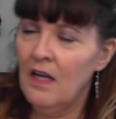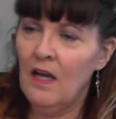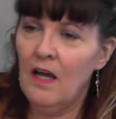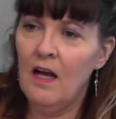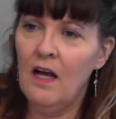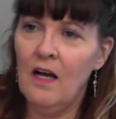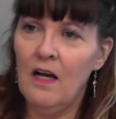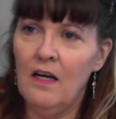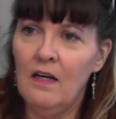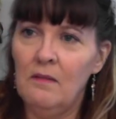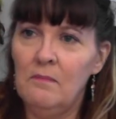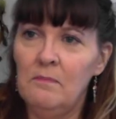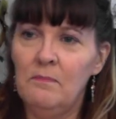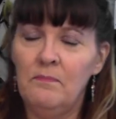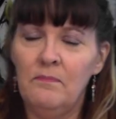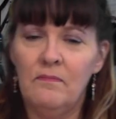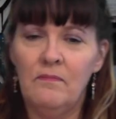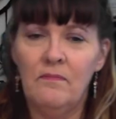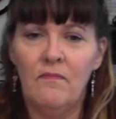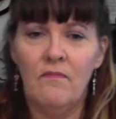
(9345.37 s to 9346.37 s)

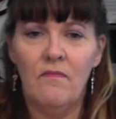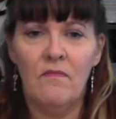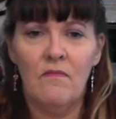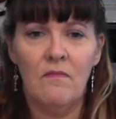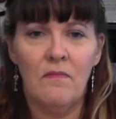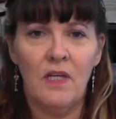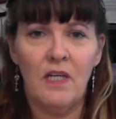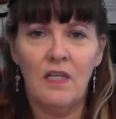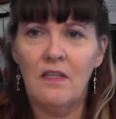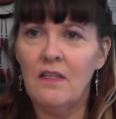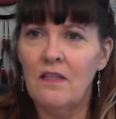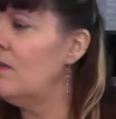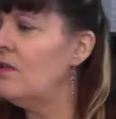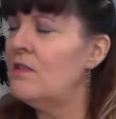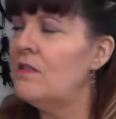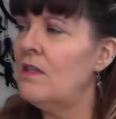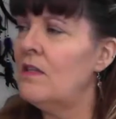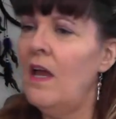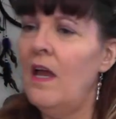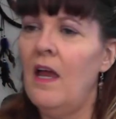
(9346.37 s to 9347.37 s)
But to
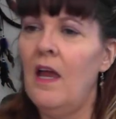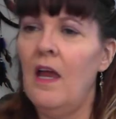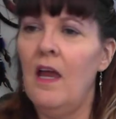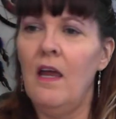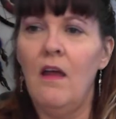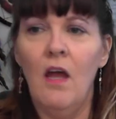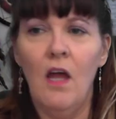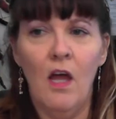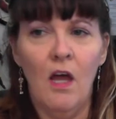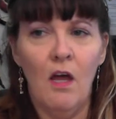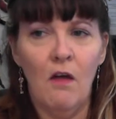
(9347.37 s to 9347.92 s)
say,